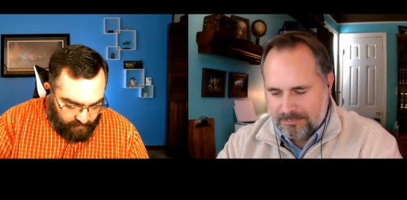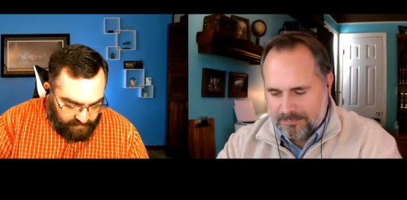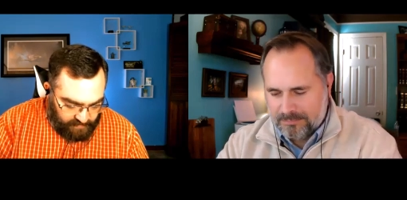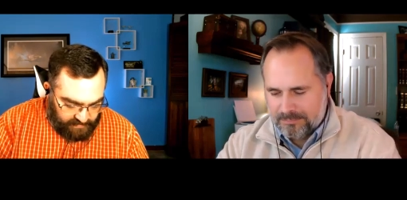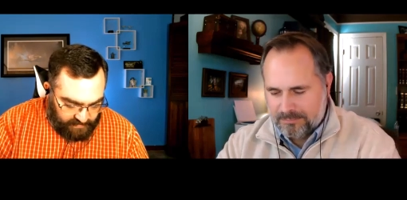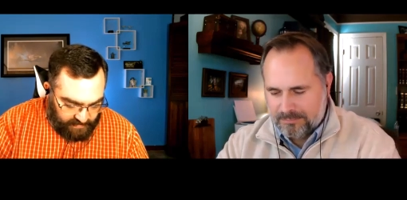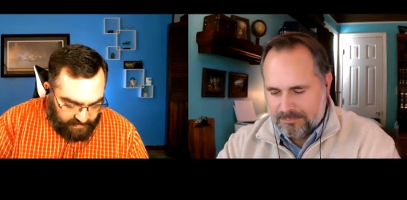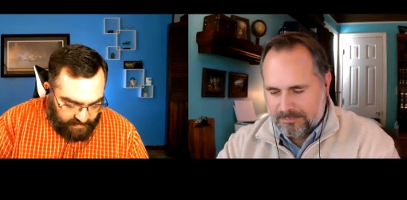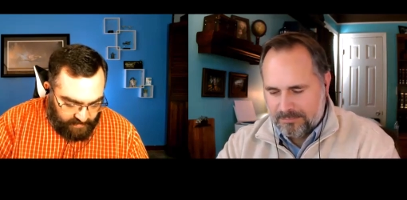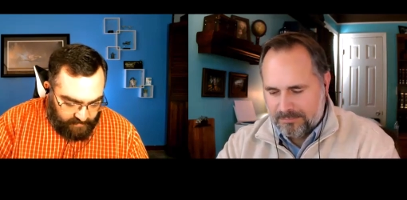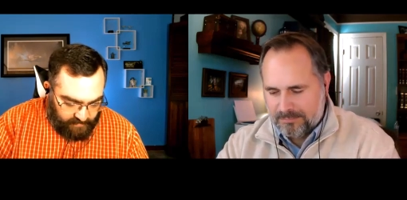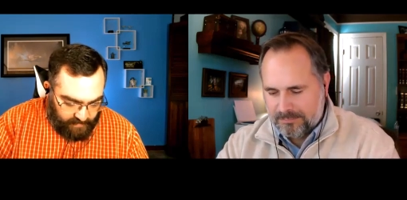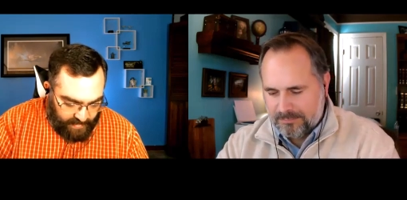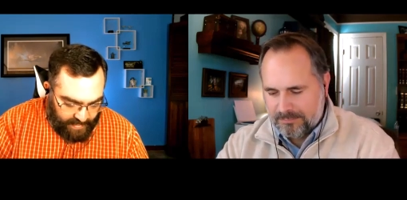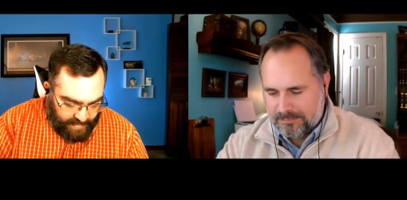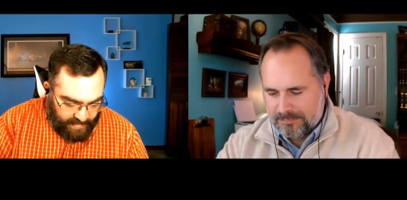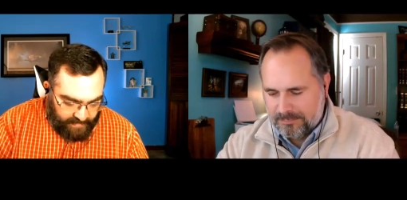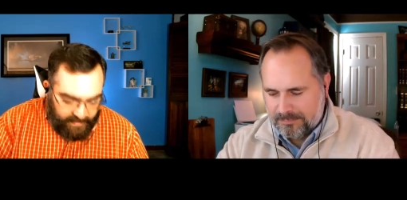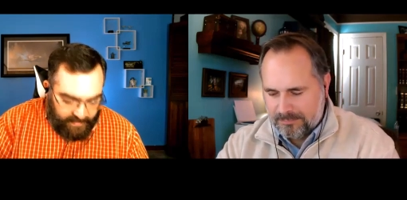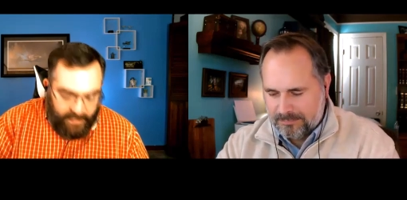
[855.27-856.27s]
Speaker 1: we
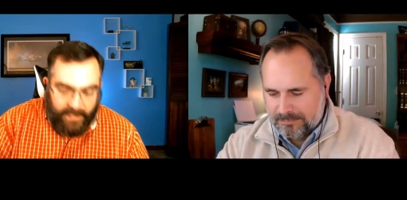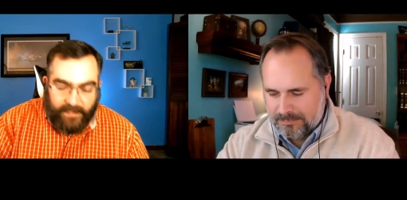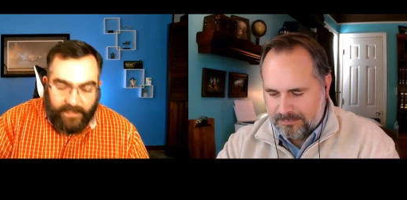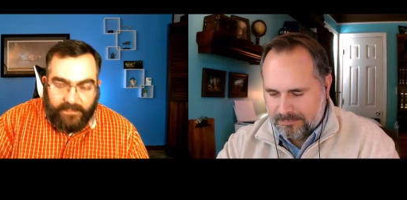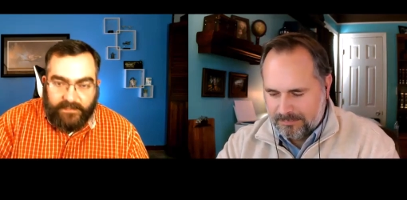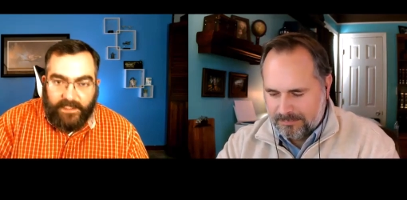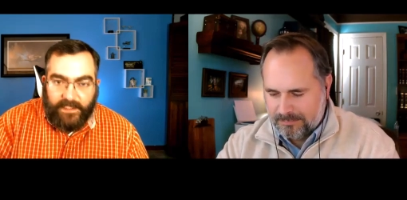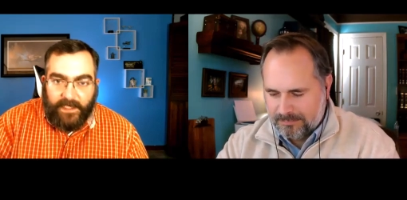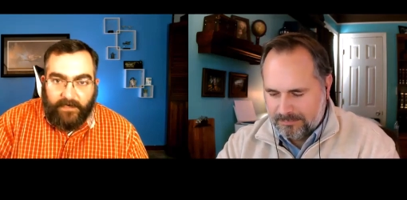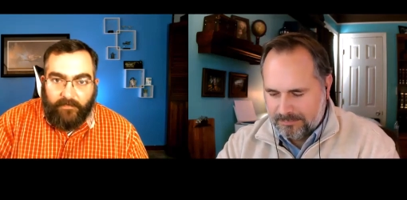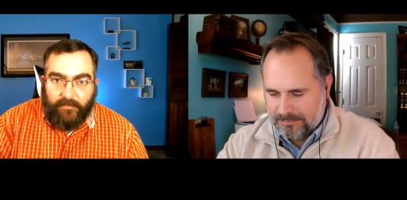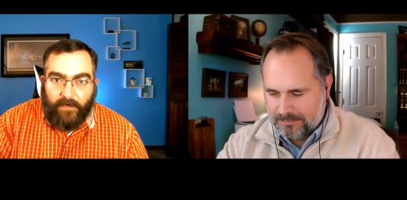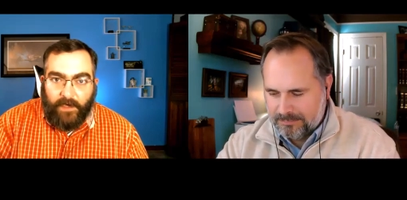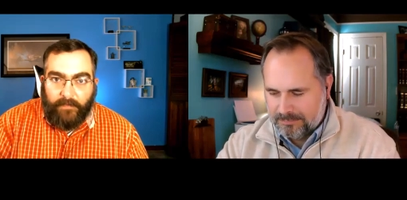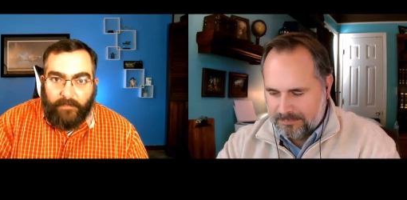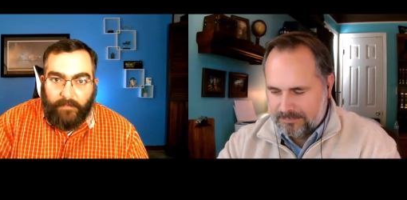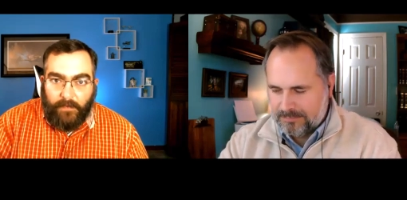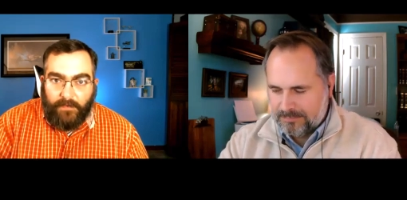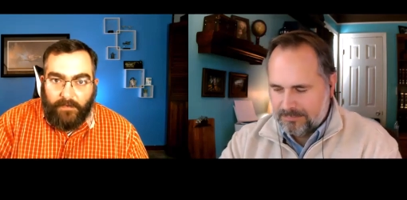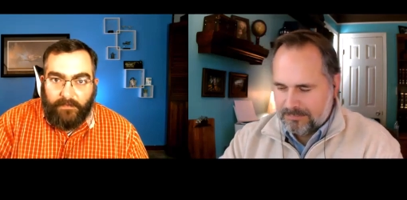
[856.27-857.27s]
see Haggai and
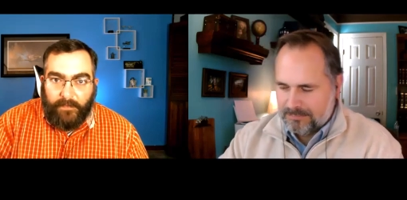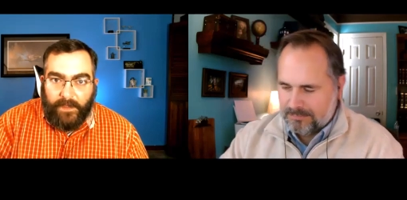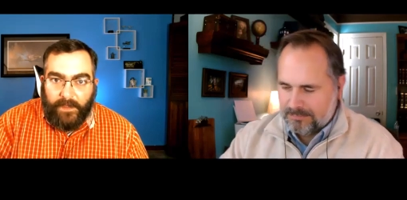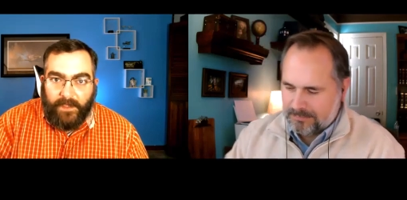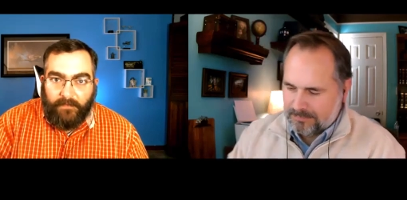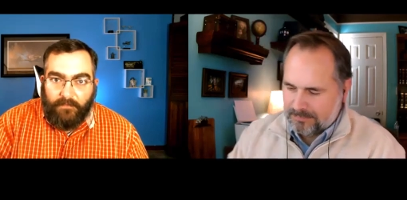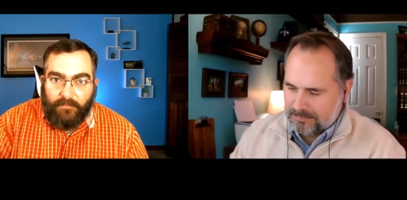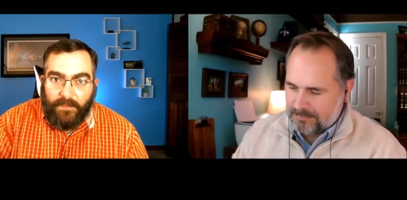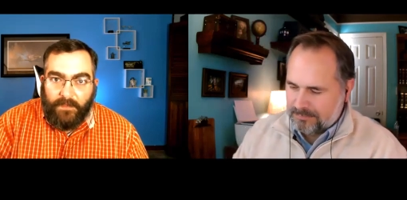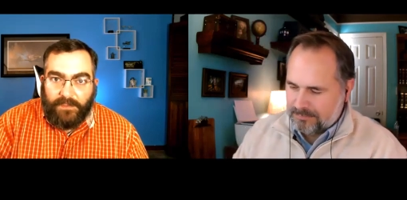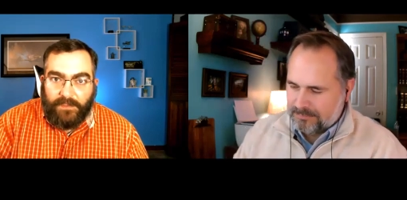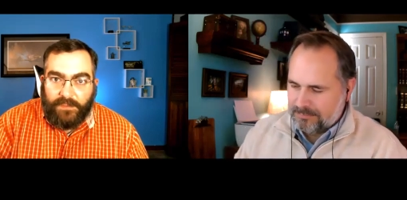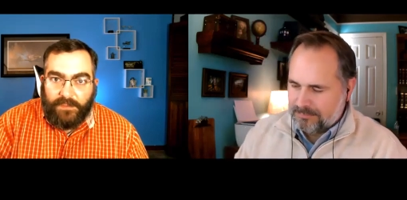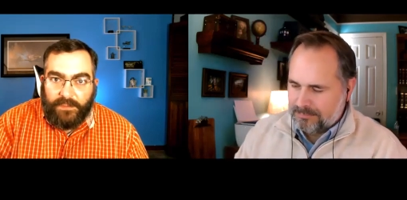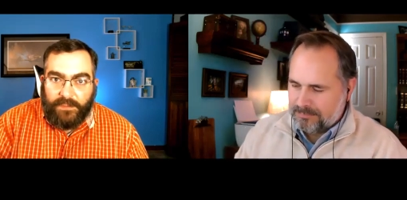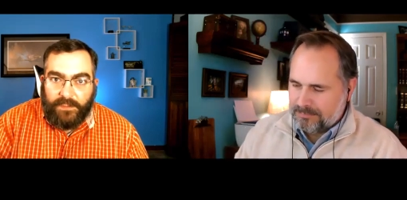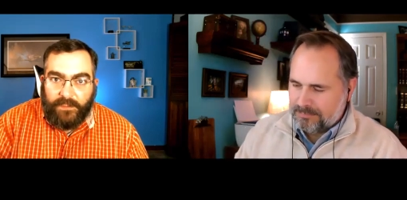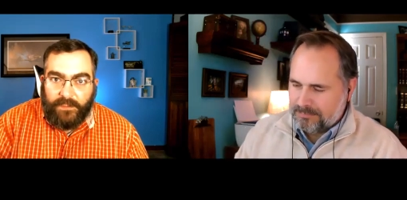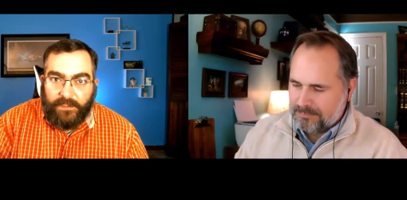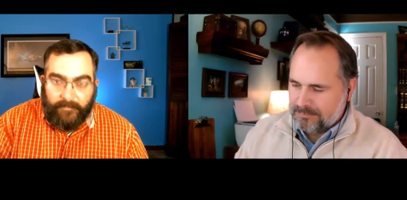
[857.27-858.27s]
Zechariah both being
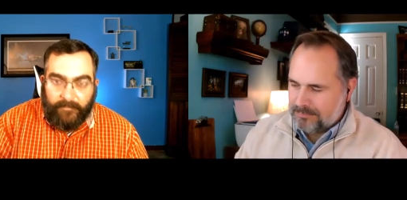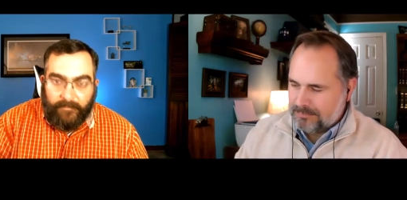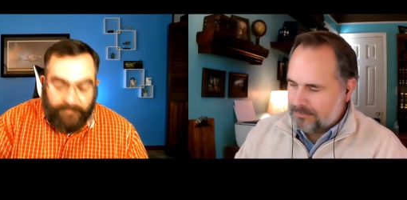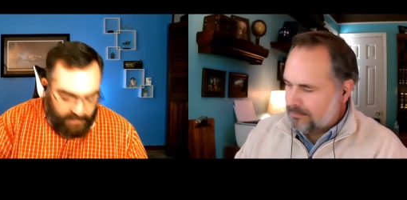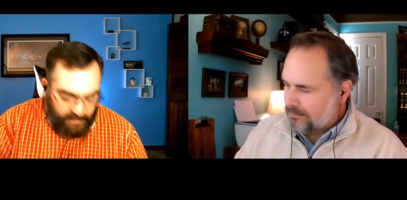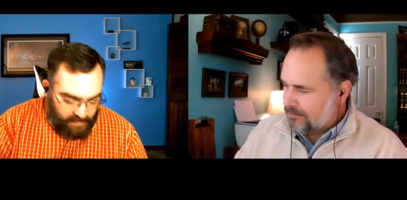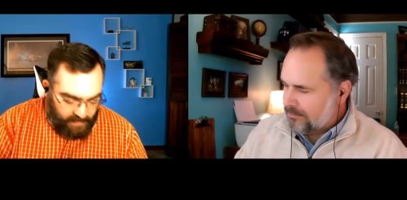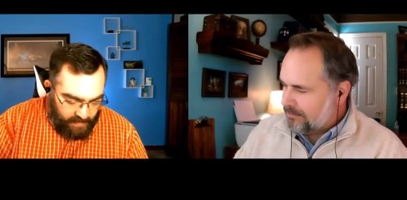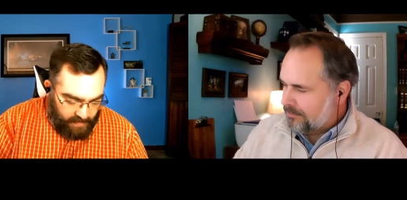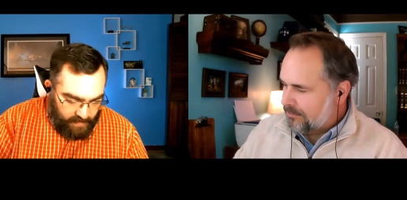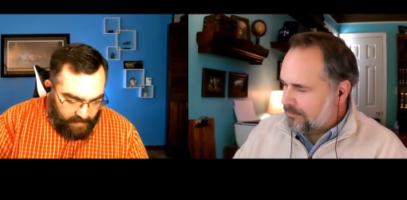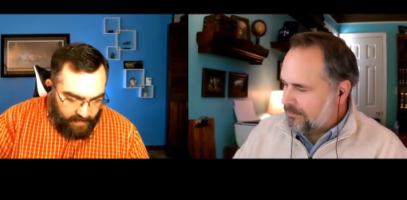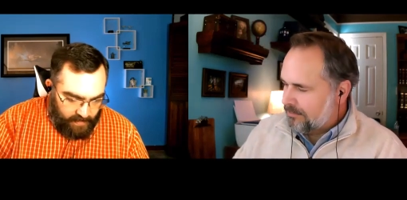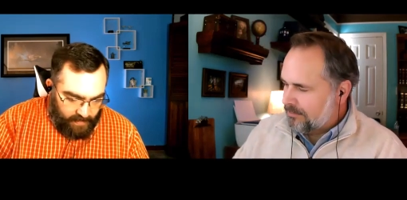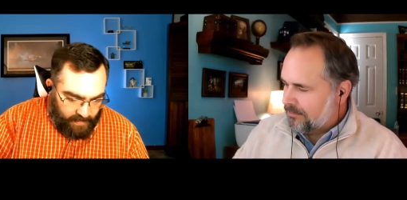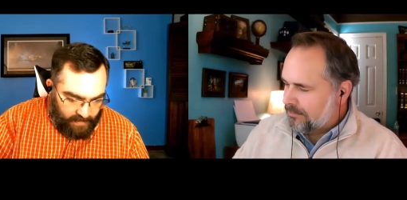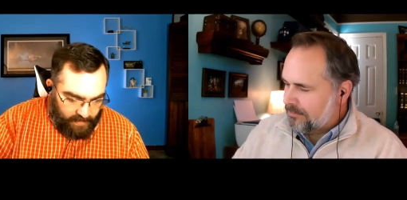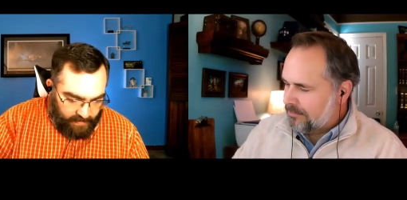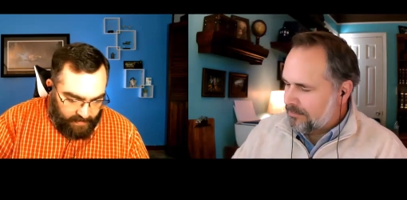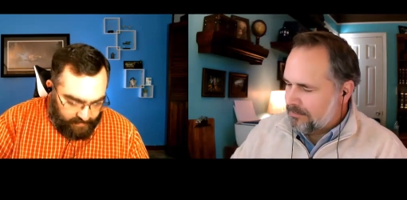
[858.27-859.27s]
mentioned here.
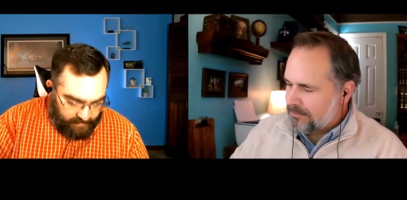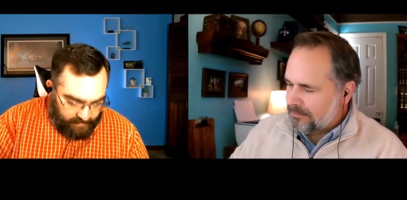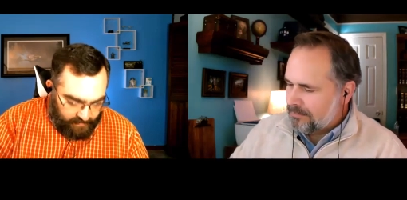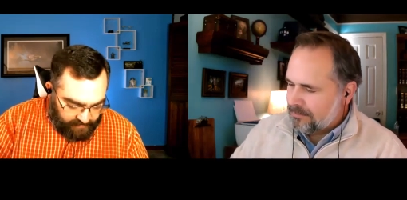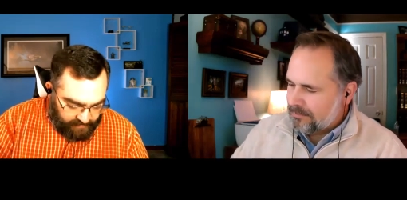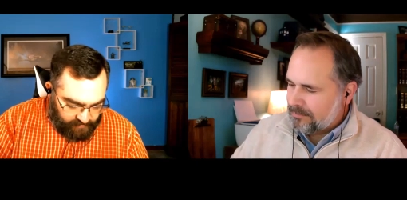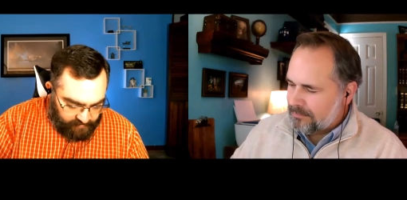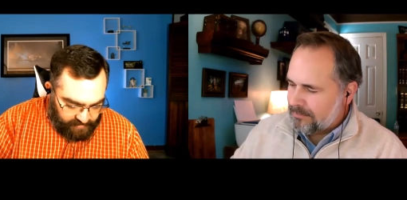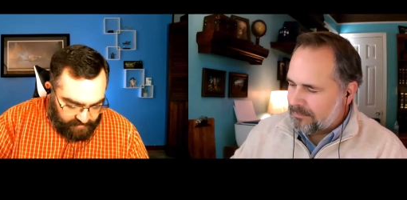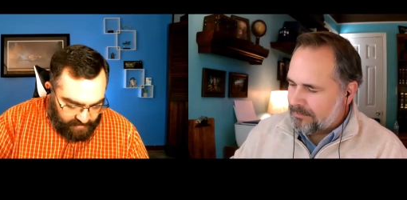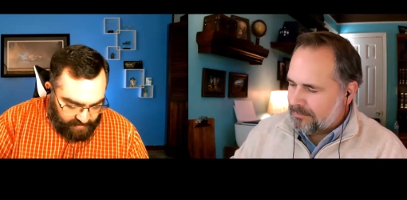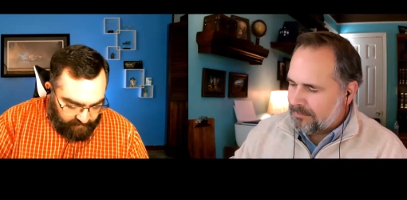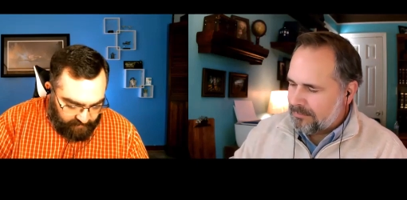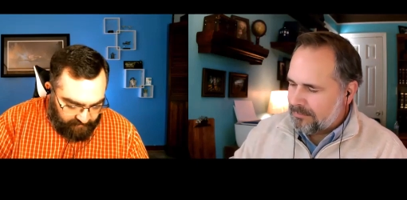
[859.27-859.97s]
And Ezra